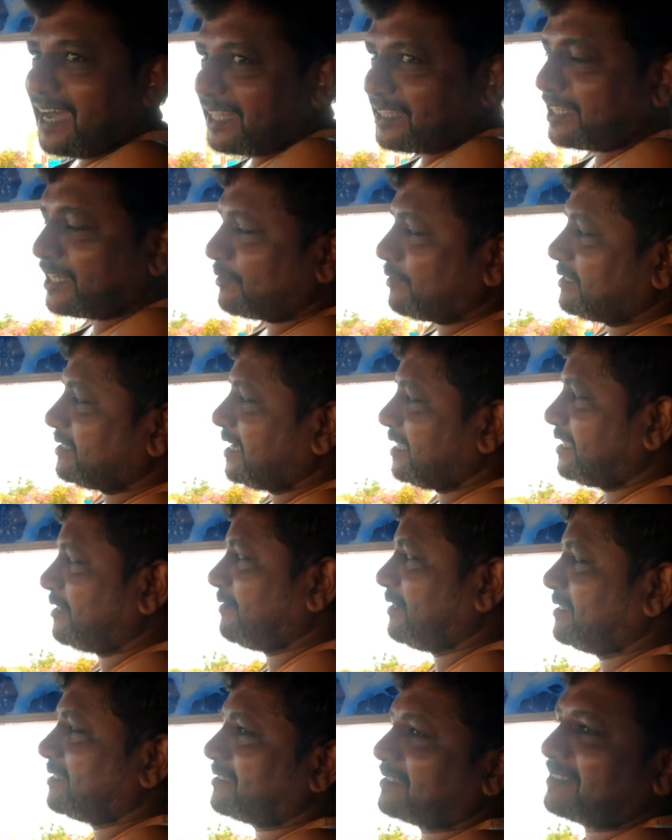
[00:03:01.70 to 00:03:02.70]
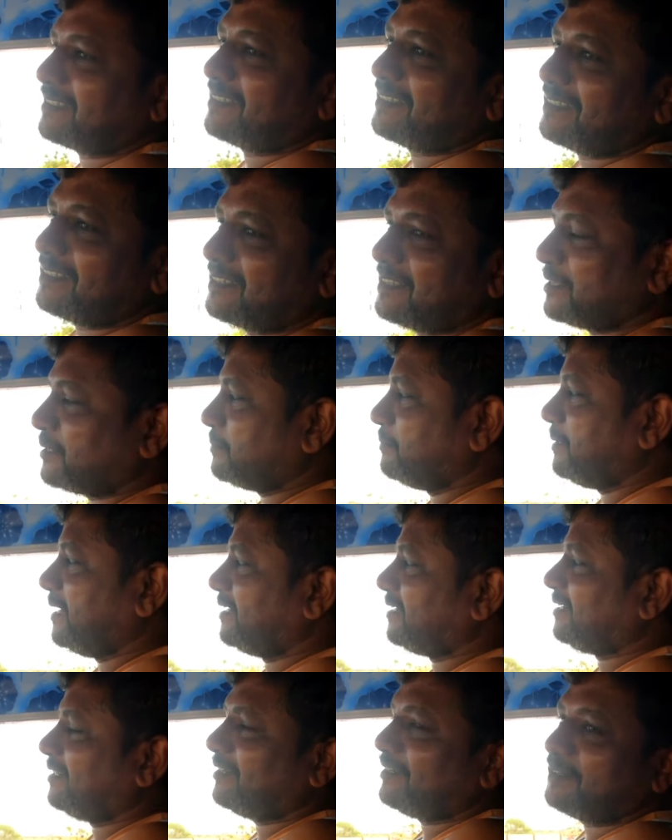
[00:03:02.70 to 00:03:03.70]
Otherwise. Right.
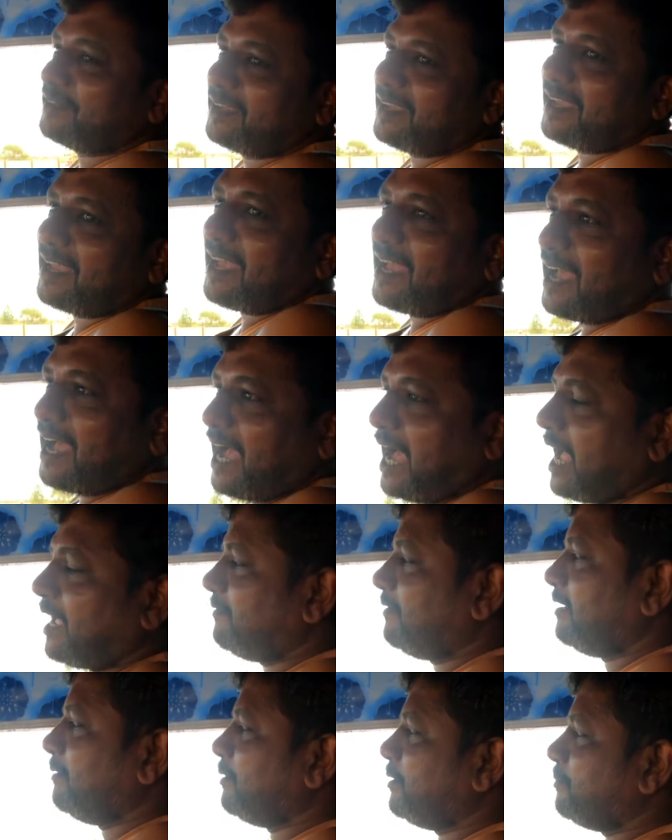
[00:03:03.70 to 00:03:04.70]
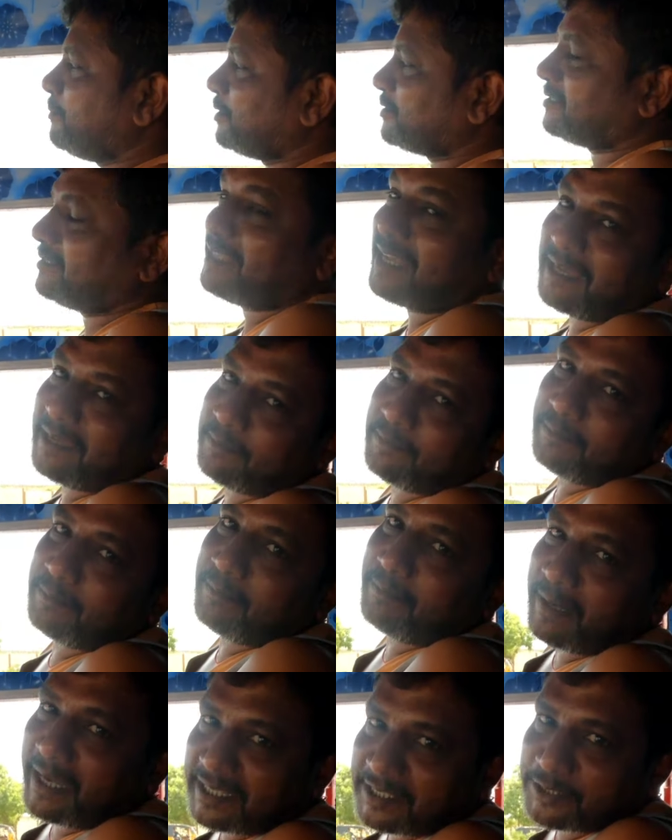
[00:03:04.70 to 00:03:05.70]
But I will be
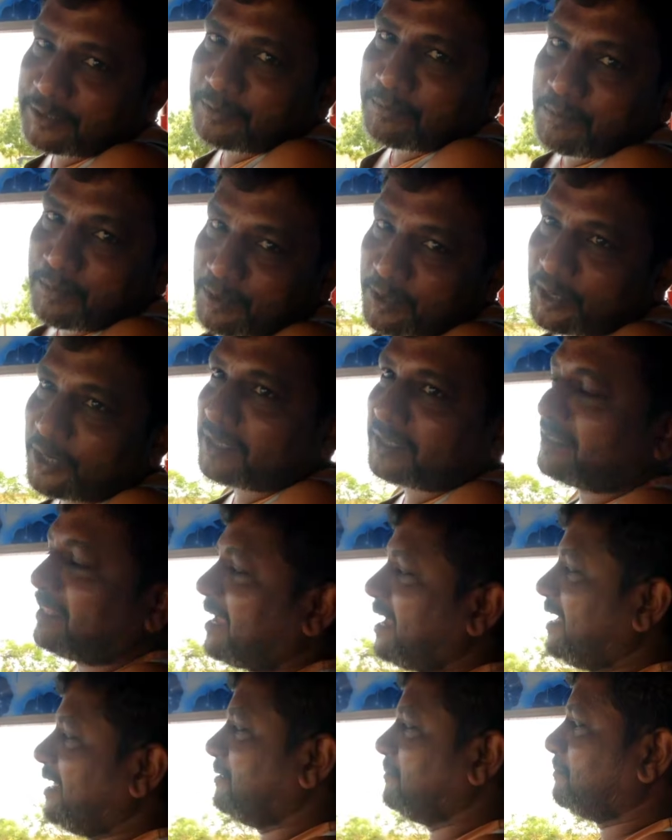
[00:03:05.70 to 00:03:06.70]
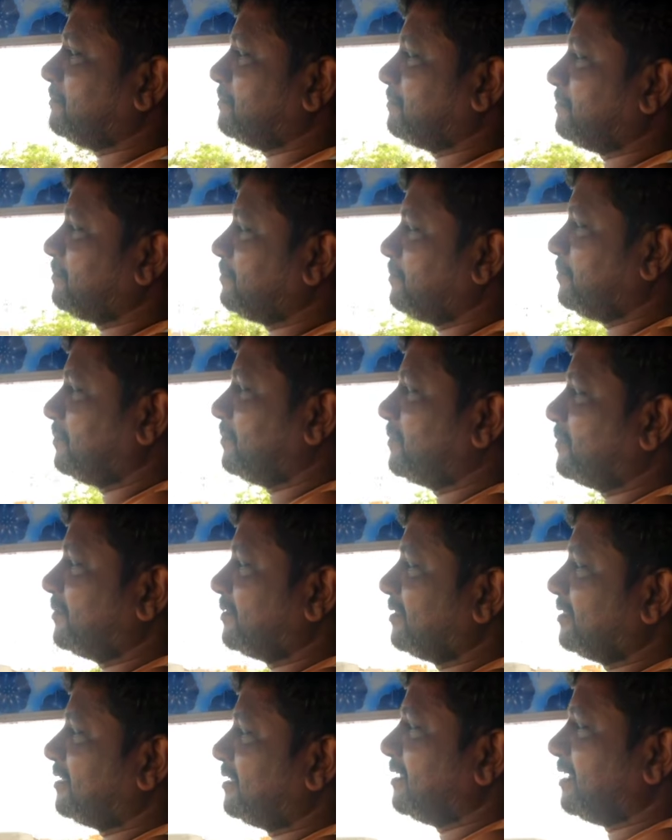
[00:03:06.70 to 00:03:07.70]
much more than
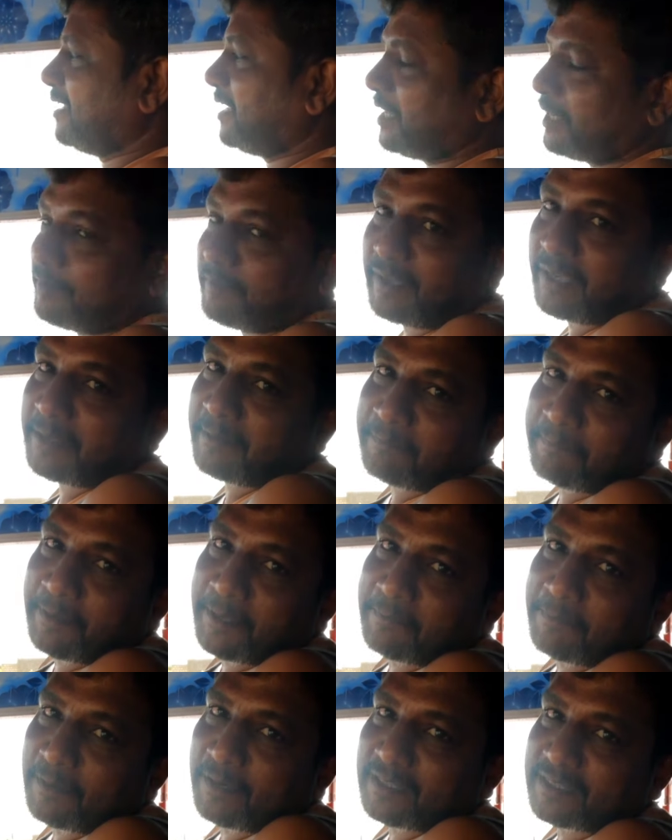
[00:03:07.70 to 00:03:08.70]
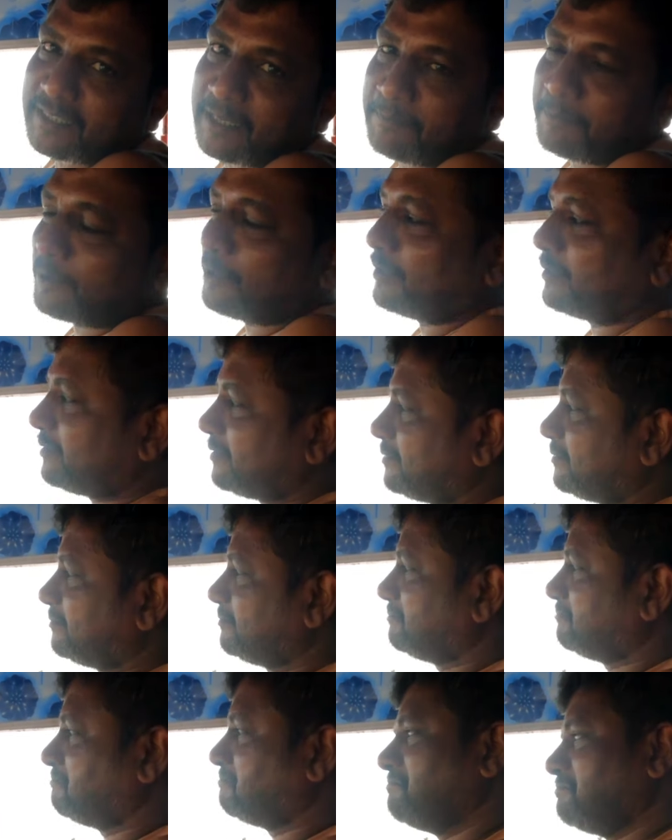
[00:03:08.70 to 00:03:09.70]
giving people support.
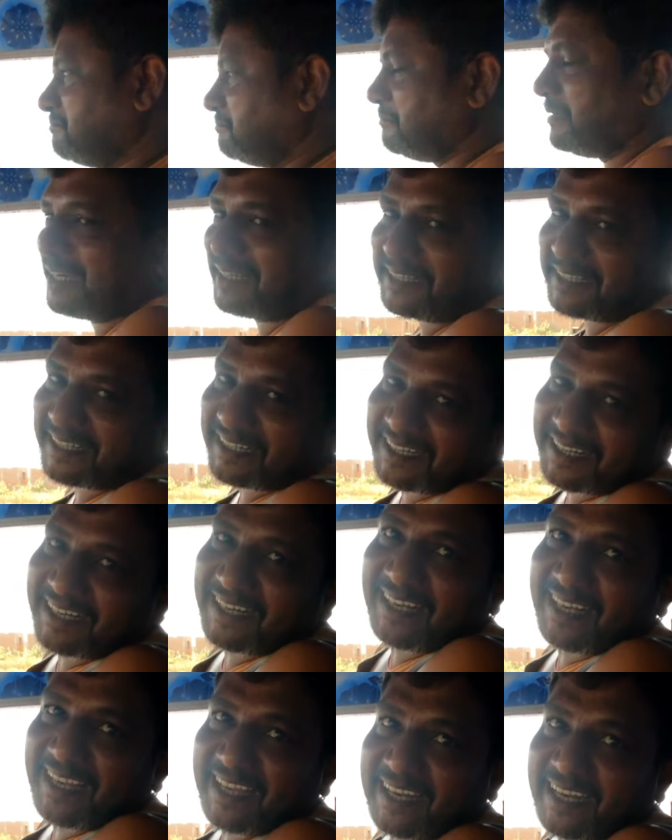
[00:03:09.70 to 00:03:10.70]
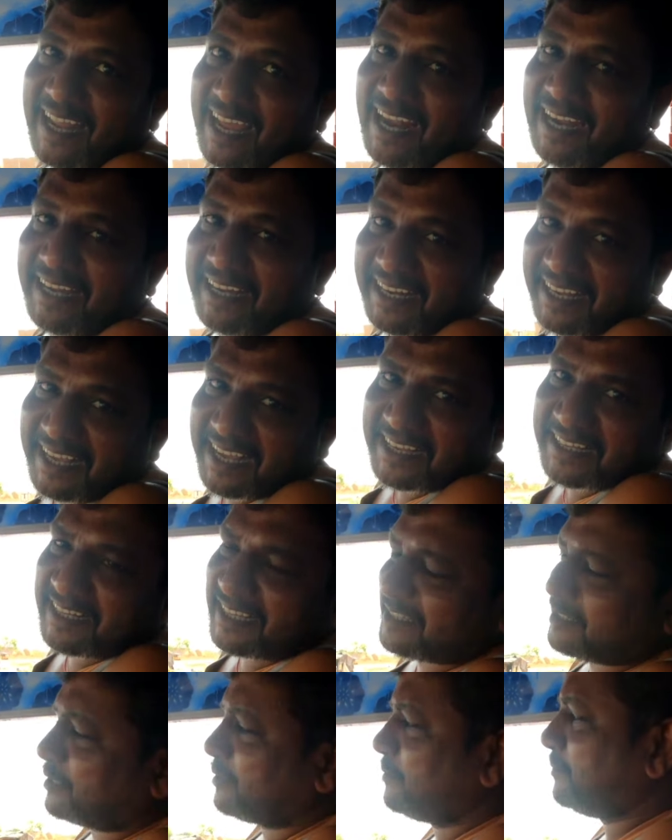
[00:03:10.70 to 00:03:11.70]
Super. But not
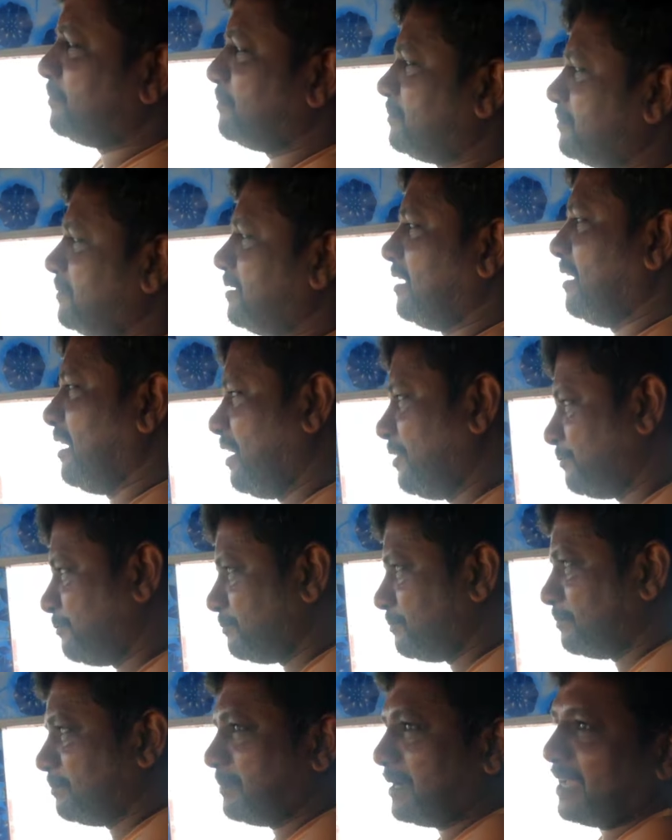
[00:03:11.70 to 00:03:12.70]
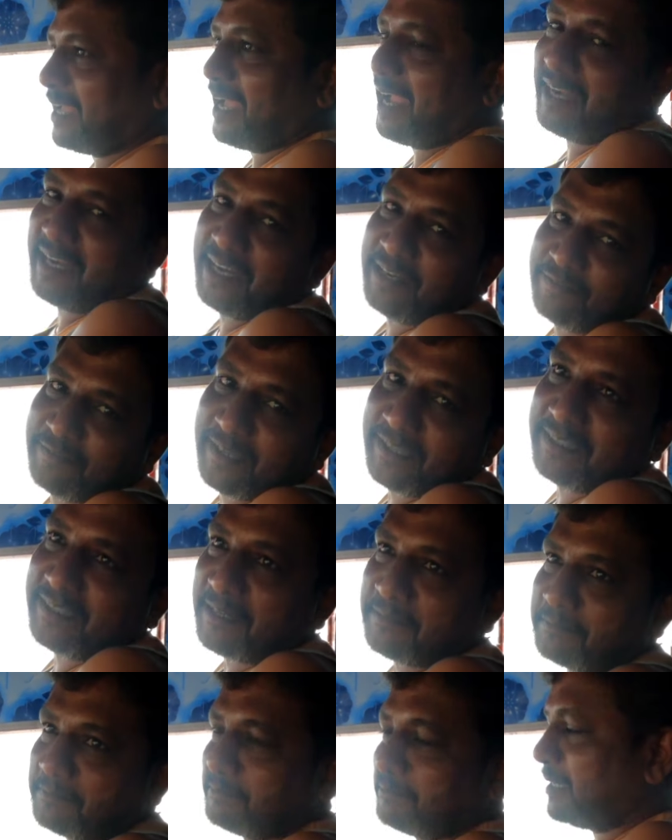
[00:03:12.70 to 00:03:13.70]
recognized of my identified
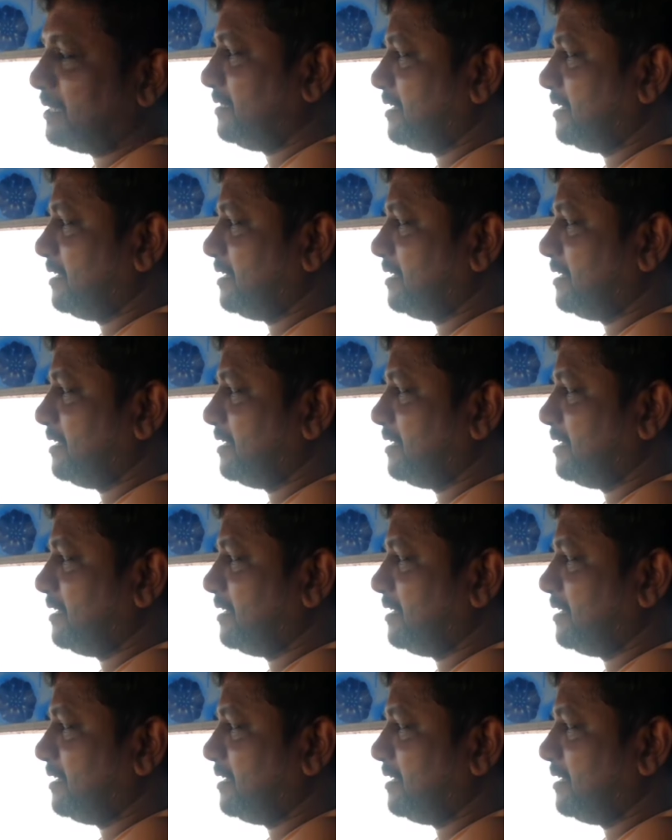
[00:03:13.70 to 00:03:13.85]
job.